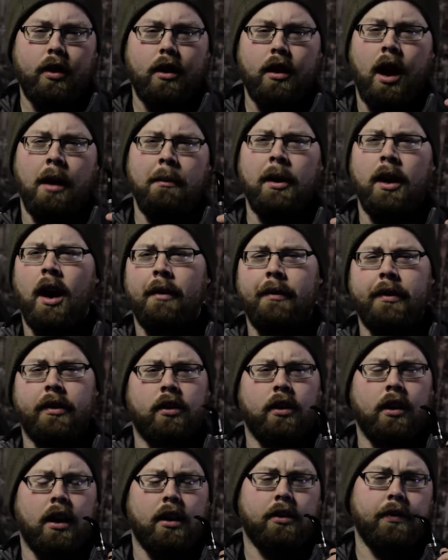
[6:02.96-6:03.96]
I mean,
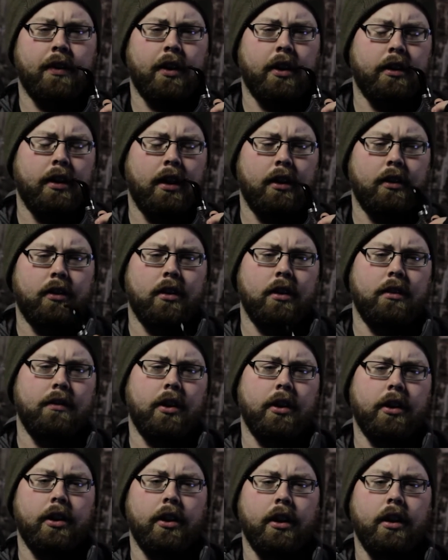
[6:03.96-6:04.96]
obviously that's very tasty,
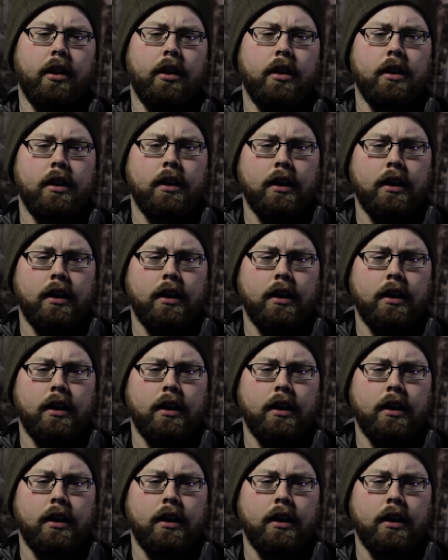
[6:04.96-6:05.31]
very good.